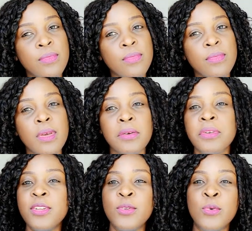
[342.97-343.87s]
I
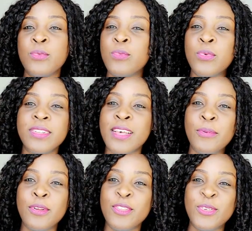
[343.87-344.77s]
really know what's
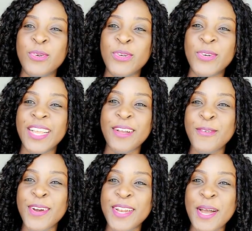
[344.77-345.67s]
happening to you in your life
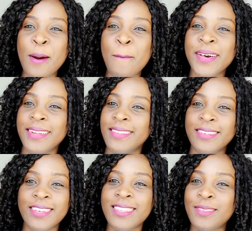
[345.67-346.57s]
right now, but
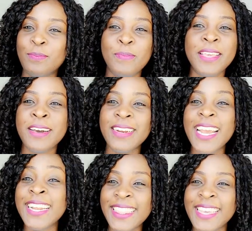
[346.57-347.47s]
just pick out
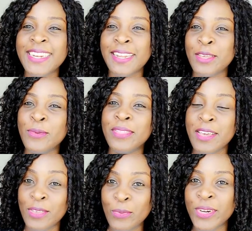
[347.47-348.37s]
anything that you
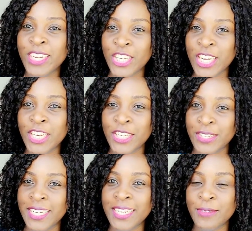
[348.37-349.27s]
think you want to change
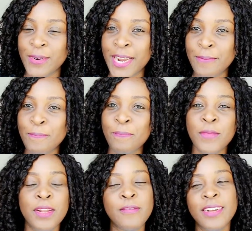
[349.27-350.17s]
in, right?
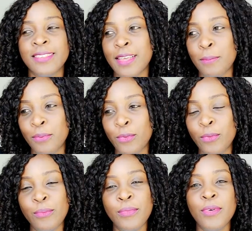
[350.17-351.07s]
For example,
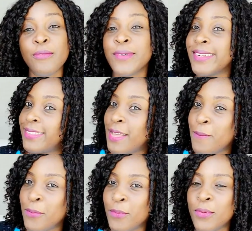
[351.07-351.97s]
for
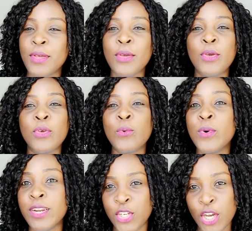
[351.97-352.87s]
example, you want
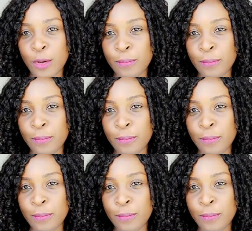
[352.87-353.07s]
a job.